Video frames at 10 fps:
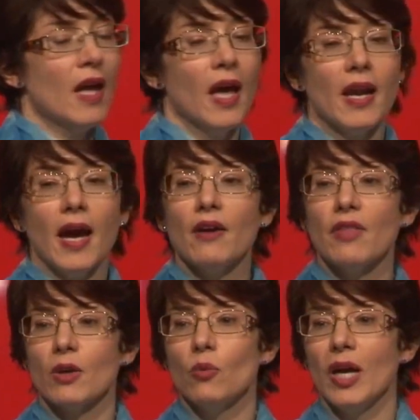and how
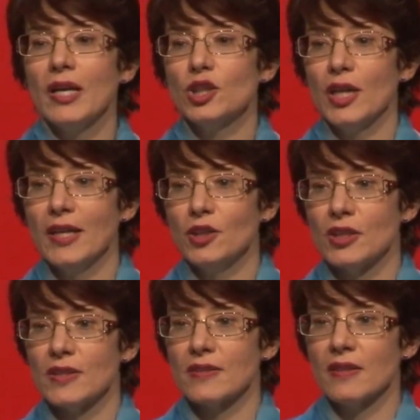that way
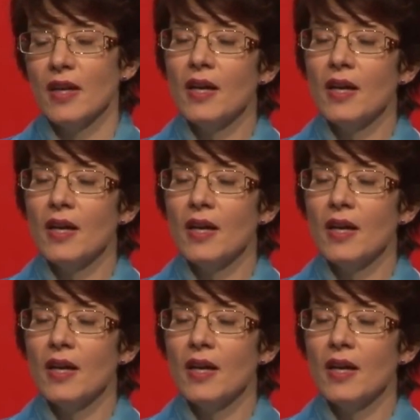changes.